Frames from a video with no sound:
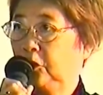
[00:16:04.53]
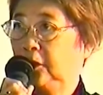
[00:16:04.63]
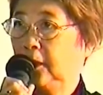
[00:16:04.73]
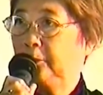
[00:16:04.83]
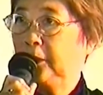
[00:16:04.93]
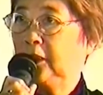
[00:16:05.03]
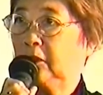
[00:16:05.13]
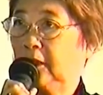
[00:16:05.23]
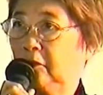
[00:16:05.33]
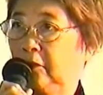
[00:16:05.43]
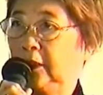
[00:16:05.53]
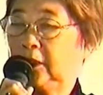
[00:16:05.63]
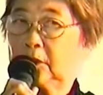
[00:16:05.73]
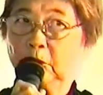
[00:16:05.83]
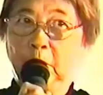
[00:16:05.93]
to Japanese
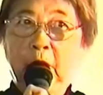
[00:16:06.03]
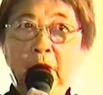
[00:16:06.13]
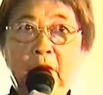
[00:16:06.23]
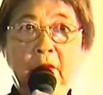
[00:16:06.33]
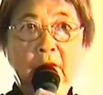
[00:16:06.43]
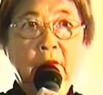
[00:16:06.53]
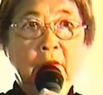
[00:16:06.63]
language school.